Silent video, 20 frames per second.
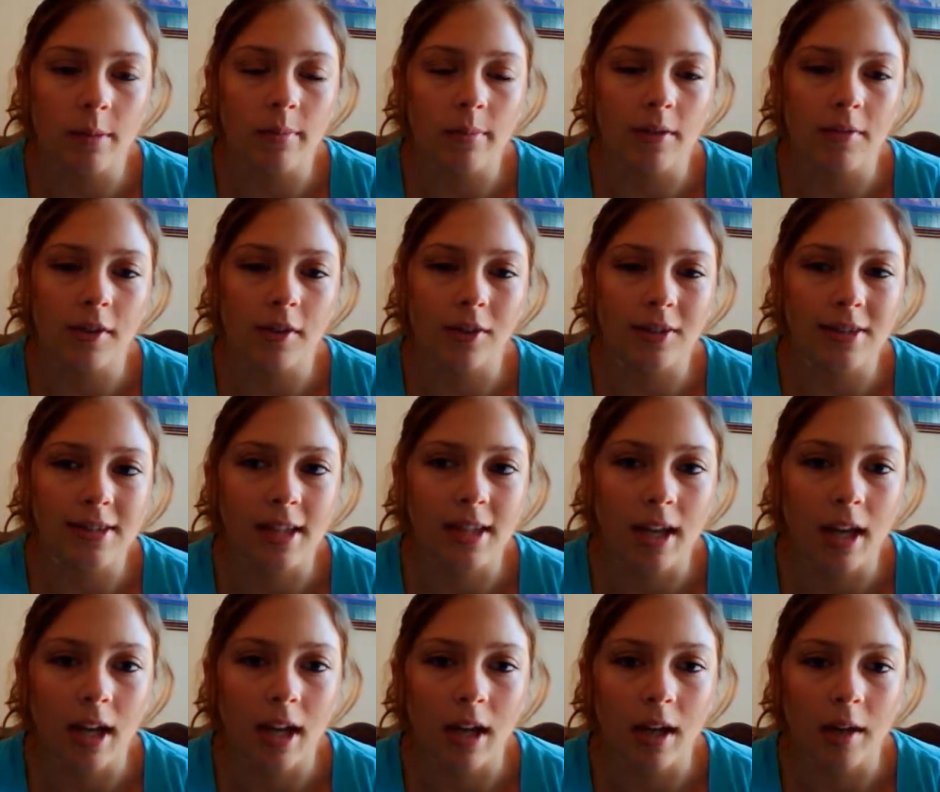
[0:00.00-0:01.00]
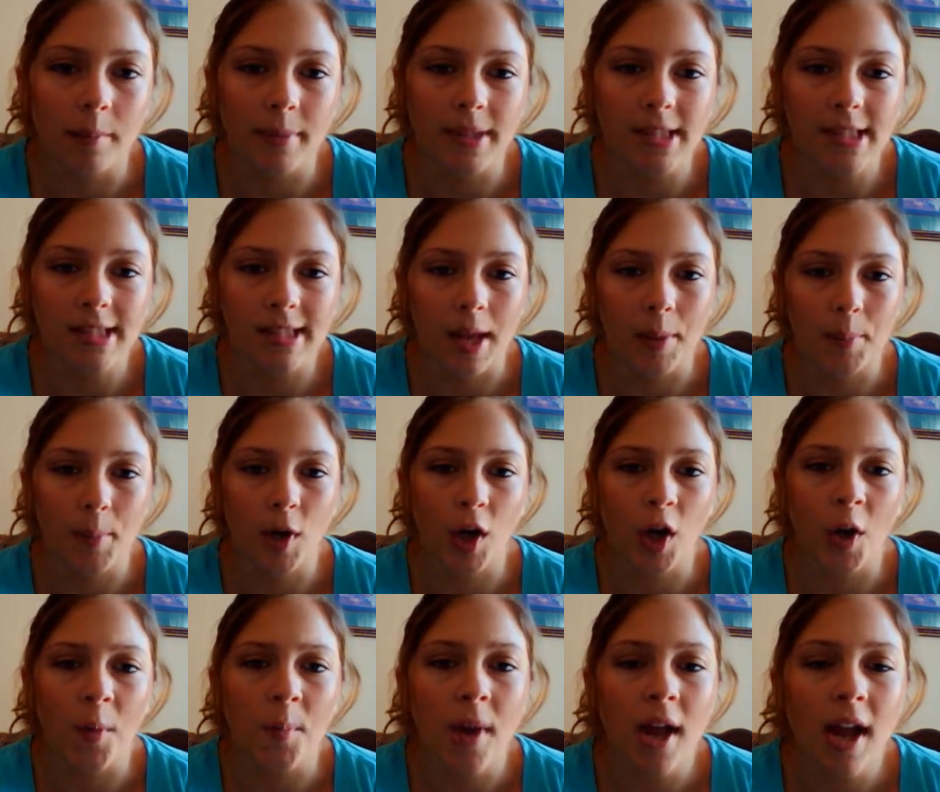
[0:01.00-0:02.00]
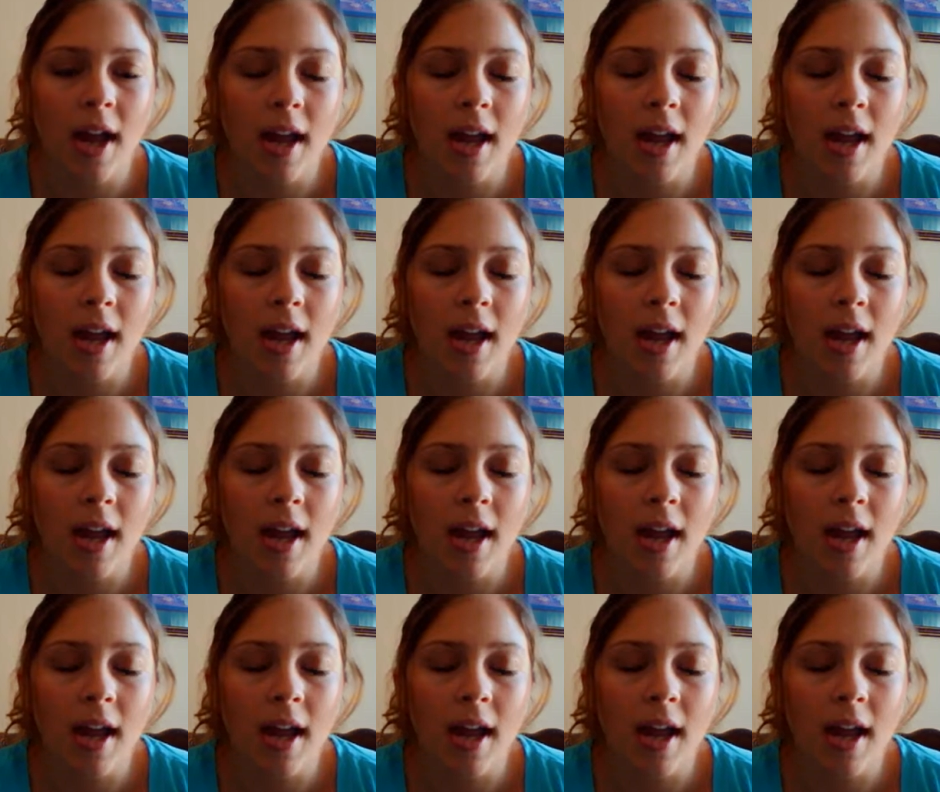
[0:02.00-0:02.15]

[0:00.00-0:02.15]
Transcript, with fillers: and my fiance, and my stepmom.